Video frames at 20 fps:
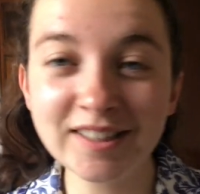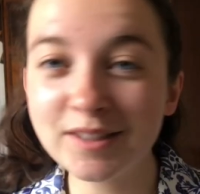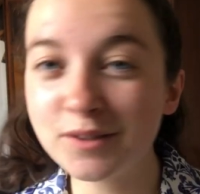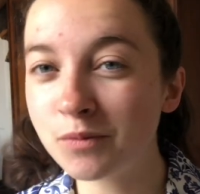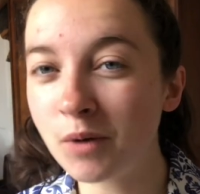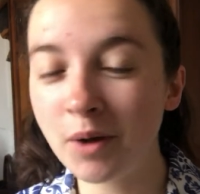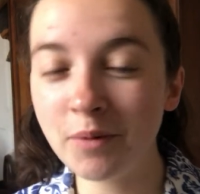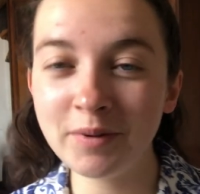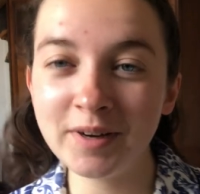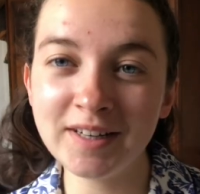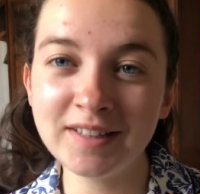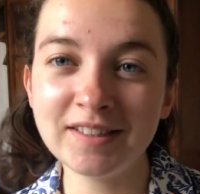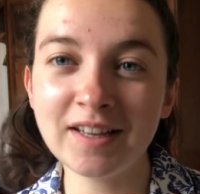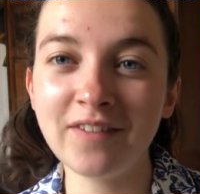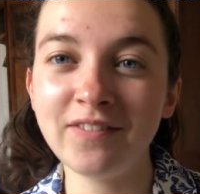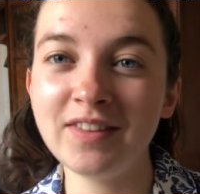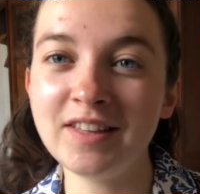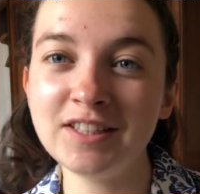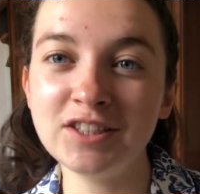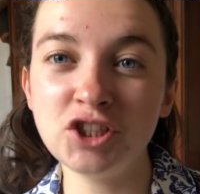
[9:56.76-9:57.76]
is why we need to
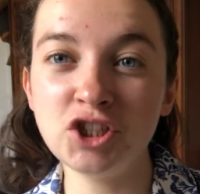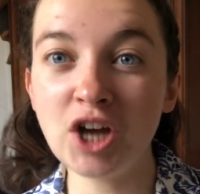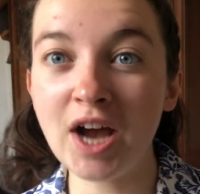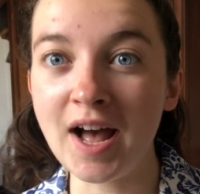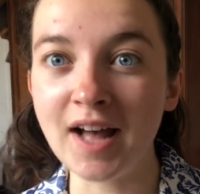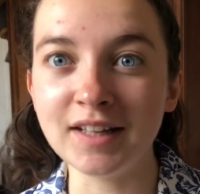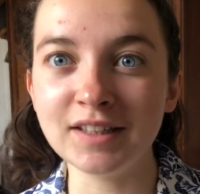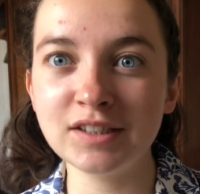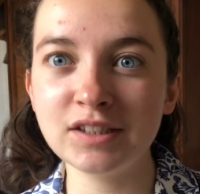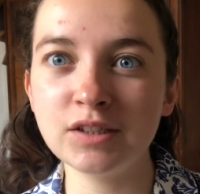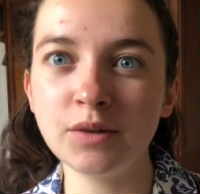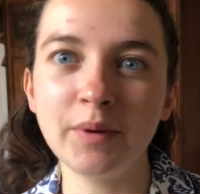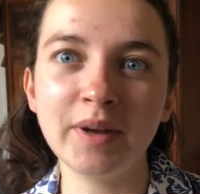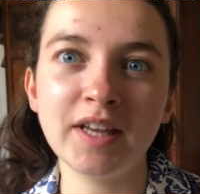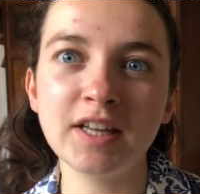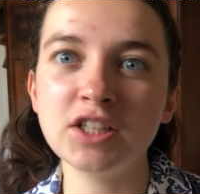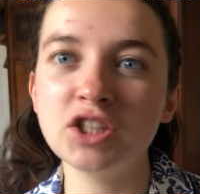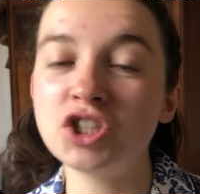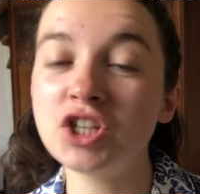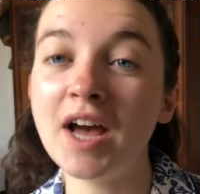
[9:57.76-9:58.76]
have these chats, so I
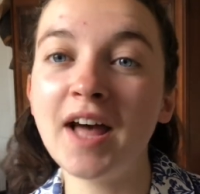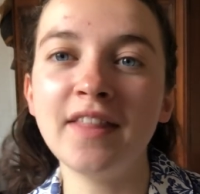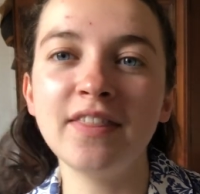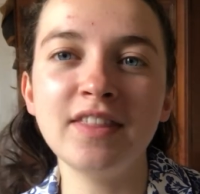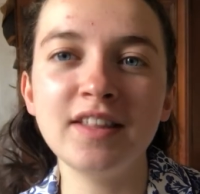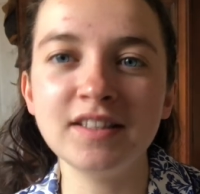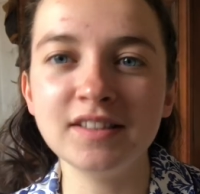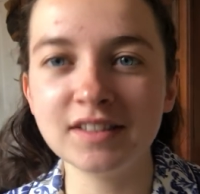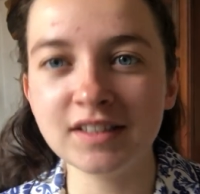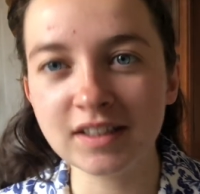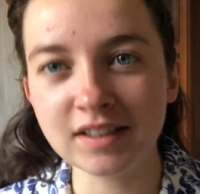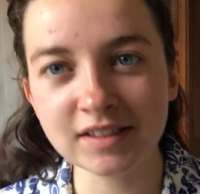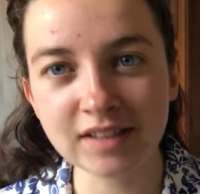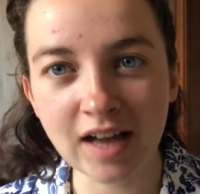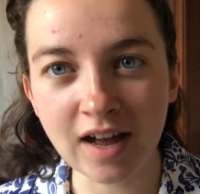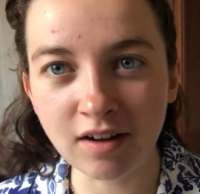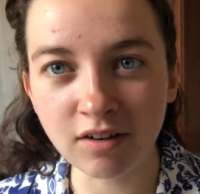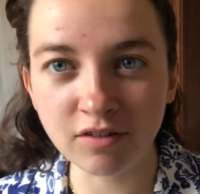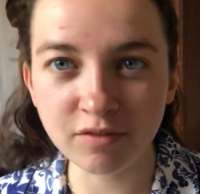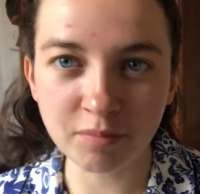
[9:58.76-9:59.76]
can chat these things
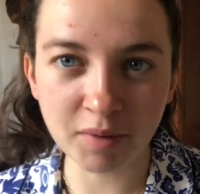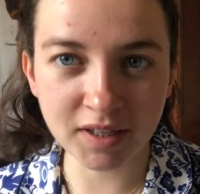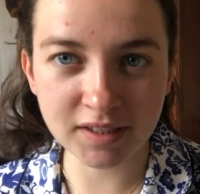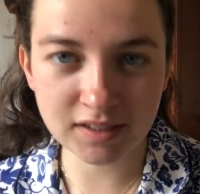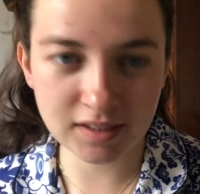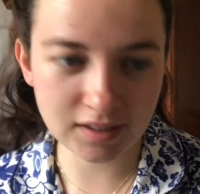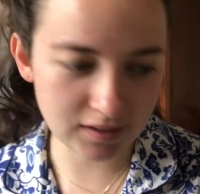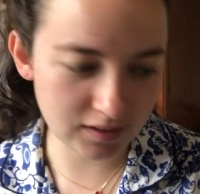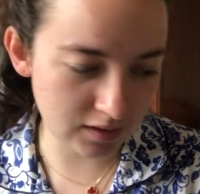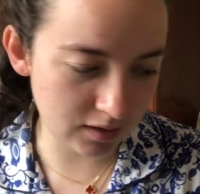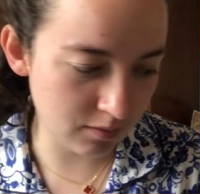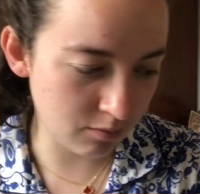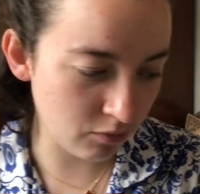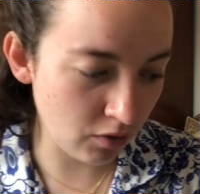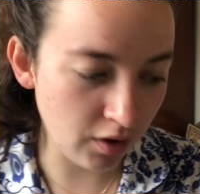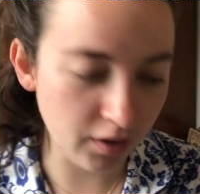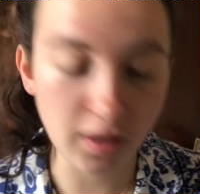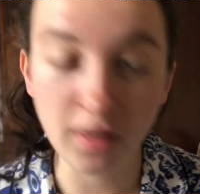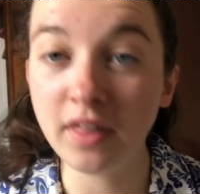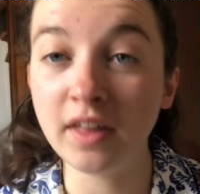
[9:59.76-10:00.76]
out of my system
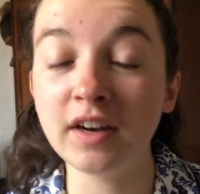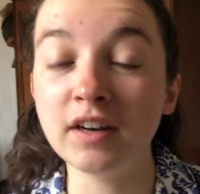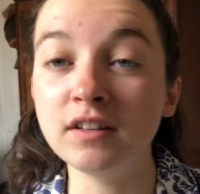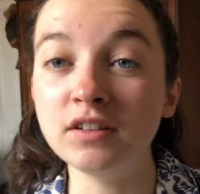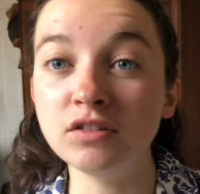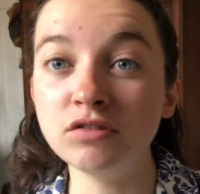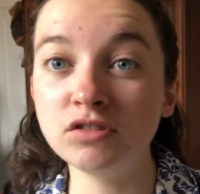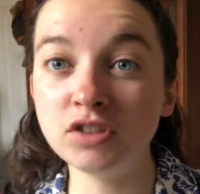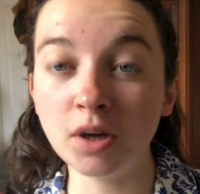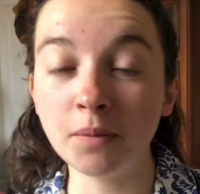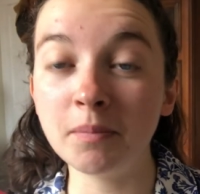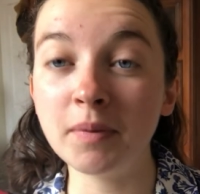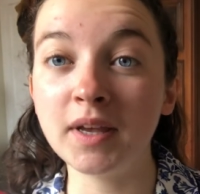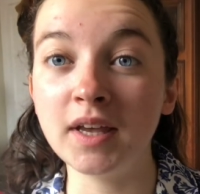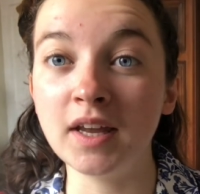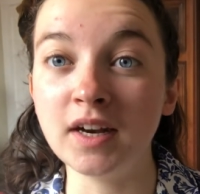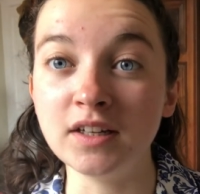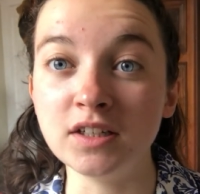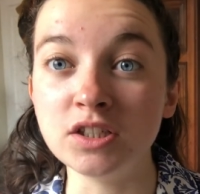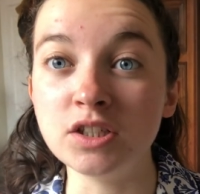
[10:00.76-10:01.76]
rather than jumping
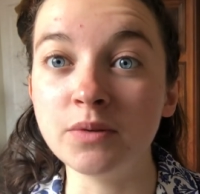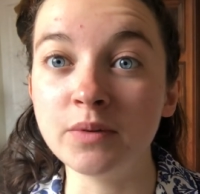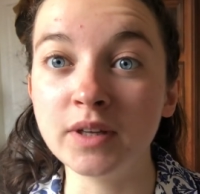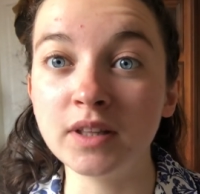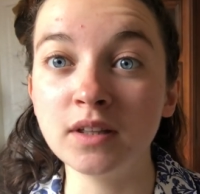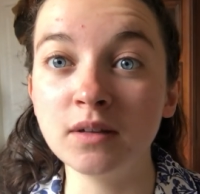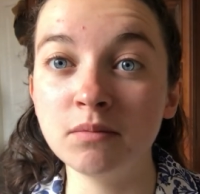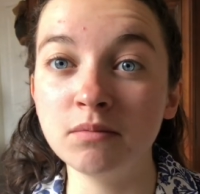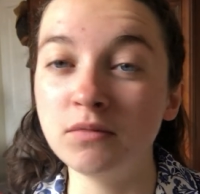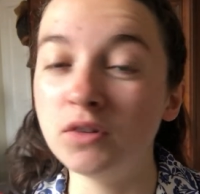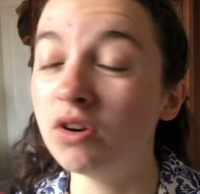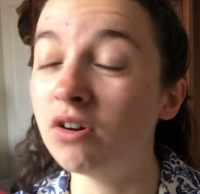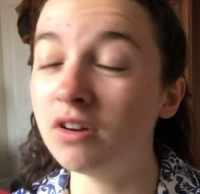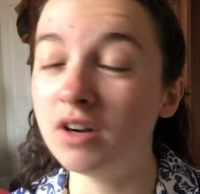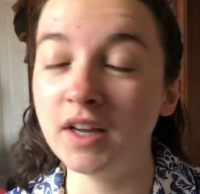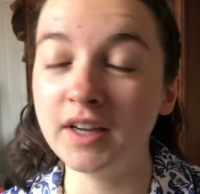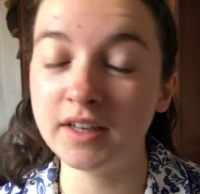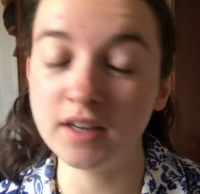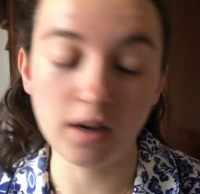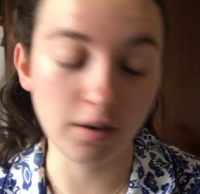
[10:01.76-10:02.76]
in and doing them. Not
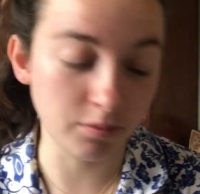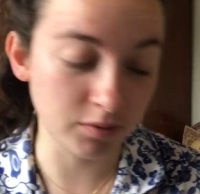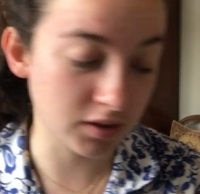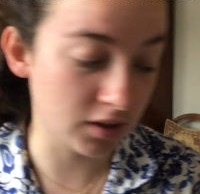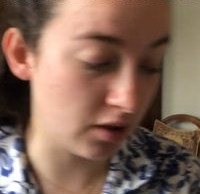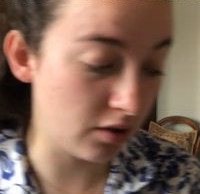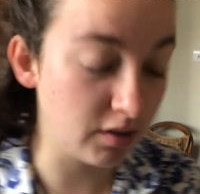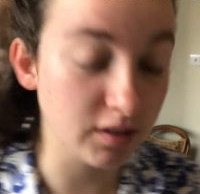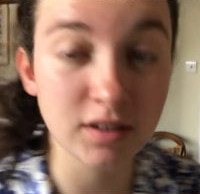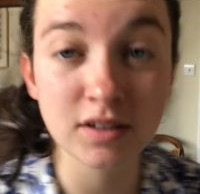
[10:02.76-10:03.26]
like I was going to